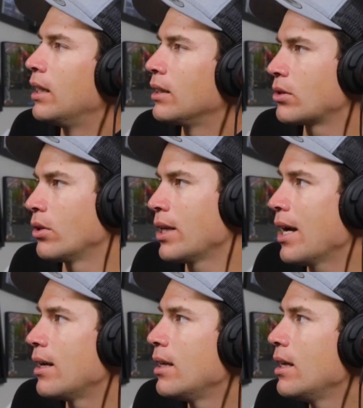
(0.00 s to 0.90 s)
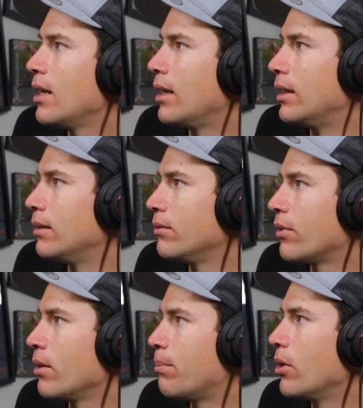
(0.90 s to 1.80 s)
So yeah,
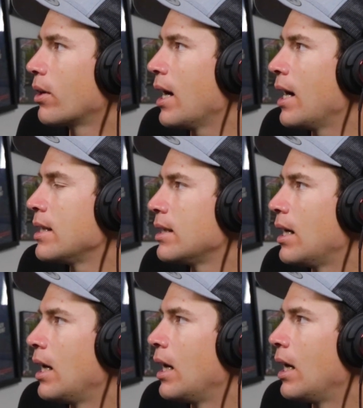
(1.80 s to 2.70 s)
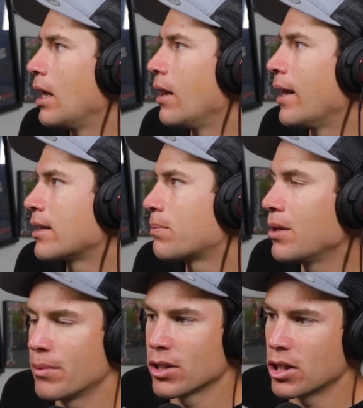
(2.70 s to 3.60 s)
for the pro guys, that's
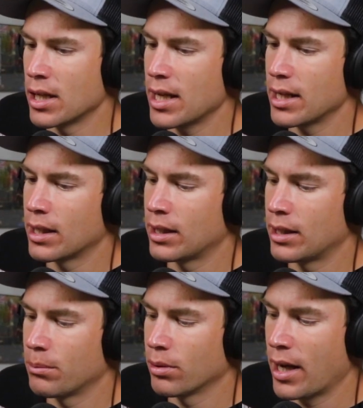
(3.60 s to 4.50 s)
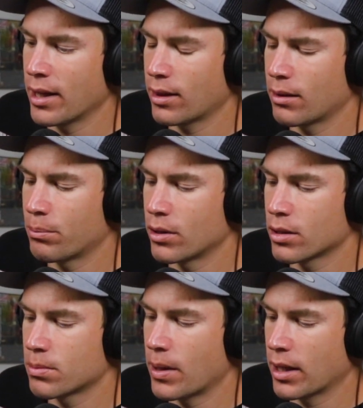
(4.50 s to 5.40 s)
pretty much it. Blythe
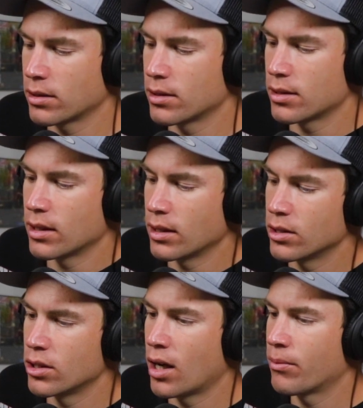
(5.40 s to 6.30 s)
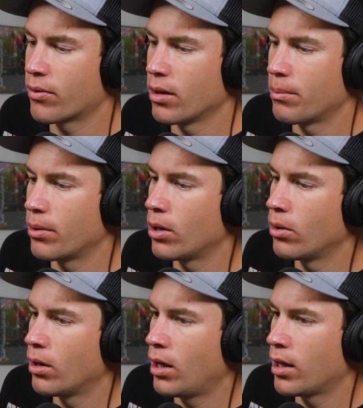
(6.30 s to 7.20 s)
Prospectors did a good job for the
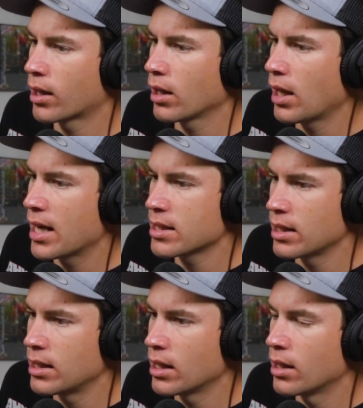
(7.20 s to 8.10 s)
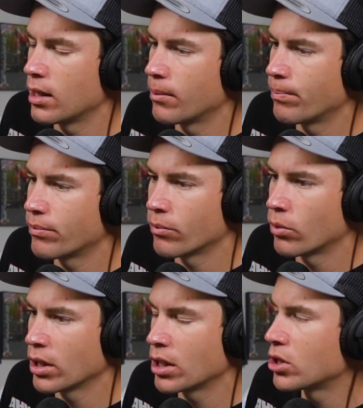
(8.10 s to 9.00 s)
pro class. They did a
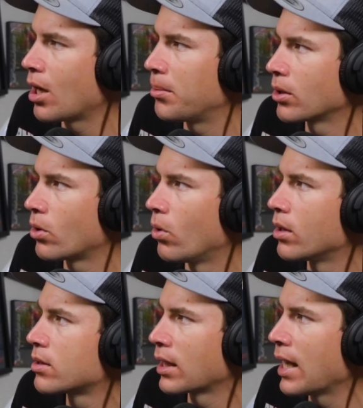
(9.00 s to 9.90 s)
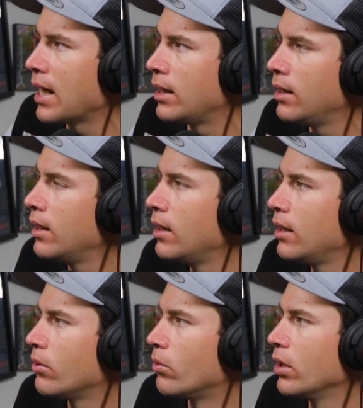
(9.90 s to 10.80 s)
really good job on the course. Again,
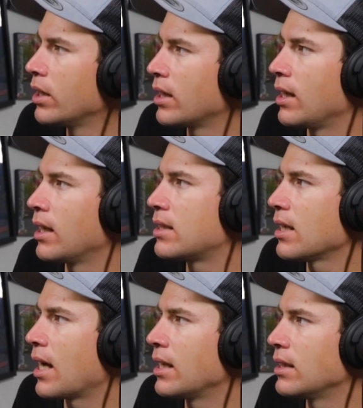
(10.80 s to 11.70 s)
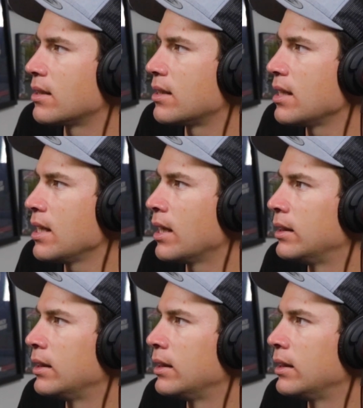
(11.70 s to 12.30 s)
really exciting to see.